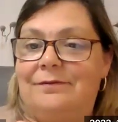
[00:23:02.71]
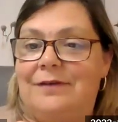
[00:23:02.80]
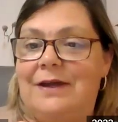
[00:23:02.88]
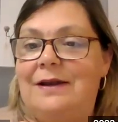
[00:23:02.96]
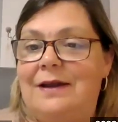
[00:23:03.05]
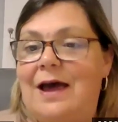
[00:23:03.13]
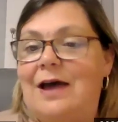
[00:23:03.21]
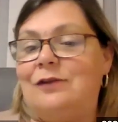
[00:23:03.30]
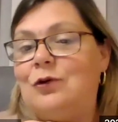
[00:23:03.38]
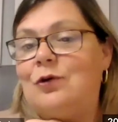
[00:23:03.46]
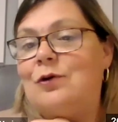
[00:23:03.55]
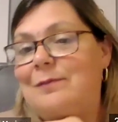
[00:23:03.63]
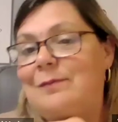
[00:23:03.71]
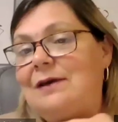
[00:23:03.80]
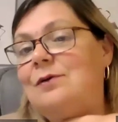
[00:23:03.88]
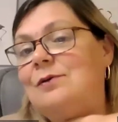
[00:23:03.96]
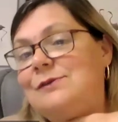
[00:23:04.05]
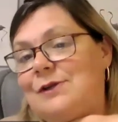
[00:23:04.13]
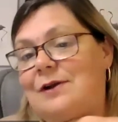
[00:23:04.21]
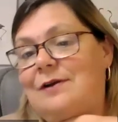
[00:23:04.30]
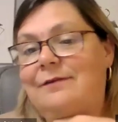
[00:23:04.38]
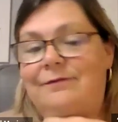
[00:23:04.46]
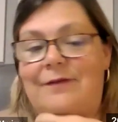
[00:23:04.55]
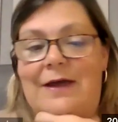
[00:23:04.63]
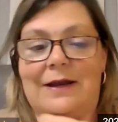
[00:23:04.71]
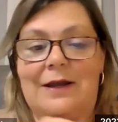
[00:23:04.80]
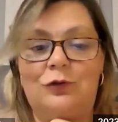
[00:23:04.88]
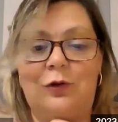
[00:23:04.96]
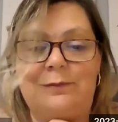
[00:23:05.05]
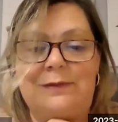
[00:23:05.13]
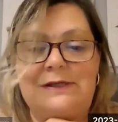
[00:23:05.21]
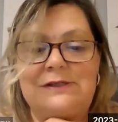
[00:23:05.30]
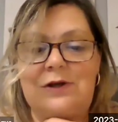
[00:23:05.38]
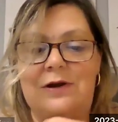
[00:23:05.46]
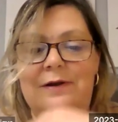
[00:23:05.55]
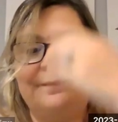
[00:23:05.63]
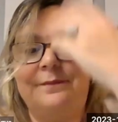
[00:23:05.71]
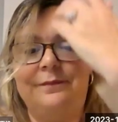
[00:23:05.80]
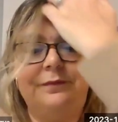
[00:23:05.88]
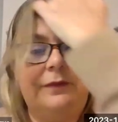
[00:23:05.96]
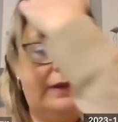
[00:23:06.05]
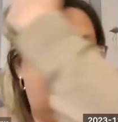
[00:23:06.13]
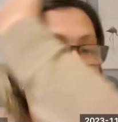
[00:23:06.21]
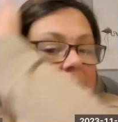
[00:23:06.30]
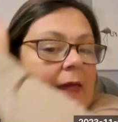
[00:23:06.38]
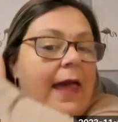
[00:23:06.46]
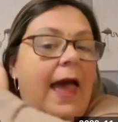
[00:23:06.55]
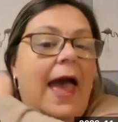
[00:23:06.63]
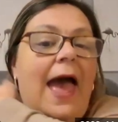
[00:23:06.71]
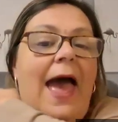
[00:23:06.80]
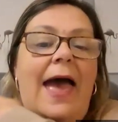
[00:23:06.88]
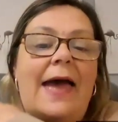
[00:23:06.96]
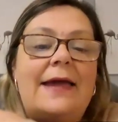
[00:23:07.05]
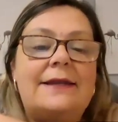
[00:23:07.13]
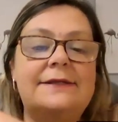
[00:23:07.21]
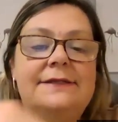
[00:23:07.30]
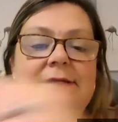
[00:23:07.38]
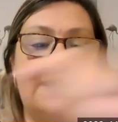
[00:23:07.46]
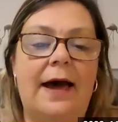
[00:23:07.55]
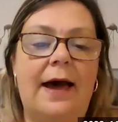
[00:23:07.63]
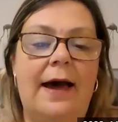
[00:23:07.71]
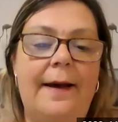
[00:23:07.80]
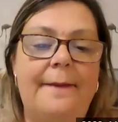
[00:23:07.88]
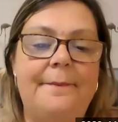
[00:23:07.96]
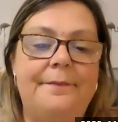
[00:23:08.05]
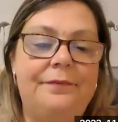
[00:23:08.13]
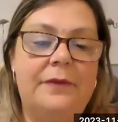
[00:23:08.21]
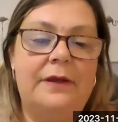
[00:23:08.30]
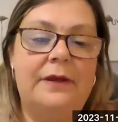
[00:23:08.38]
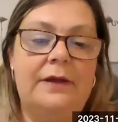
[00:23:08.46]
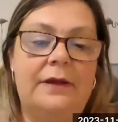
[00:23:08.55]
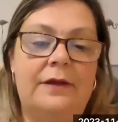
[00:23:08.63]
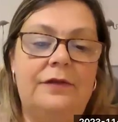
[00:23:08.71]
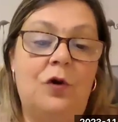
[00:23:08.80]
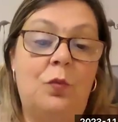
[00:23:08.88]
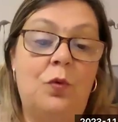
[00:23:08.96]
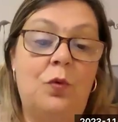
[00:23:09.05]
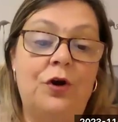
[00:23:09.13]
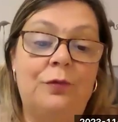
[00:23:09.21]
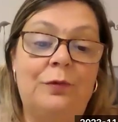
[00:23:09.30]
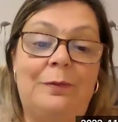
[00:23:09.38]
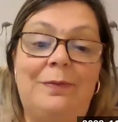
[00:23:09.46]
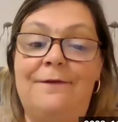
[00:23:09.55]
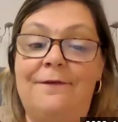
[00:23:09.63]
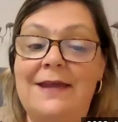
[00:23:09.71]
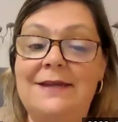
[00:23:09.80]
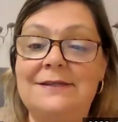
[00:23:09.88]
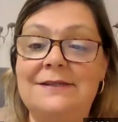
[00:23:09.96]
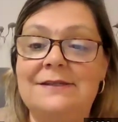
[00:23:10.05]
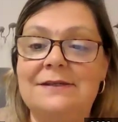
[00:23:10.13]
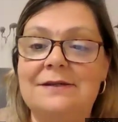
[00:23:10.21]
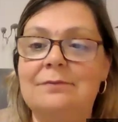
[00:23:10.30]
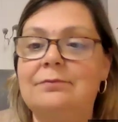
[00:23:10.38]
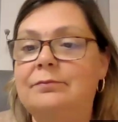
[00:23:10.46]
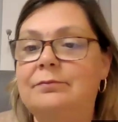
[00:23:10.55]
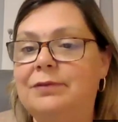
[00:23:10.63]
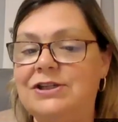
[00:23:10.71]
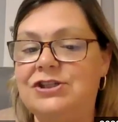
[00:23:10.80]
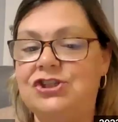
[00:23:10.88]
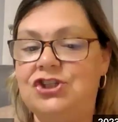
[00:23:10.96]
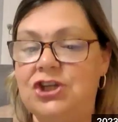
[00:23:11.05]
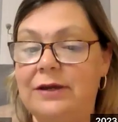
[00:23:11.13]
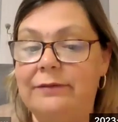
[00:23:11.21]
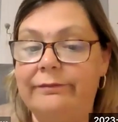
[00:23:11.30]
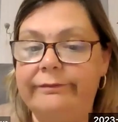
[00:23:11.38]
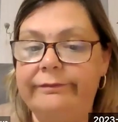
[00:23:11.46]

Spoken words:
Fais-la dormir au sol. Fais-la dormir sol. And the word would be face plus G.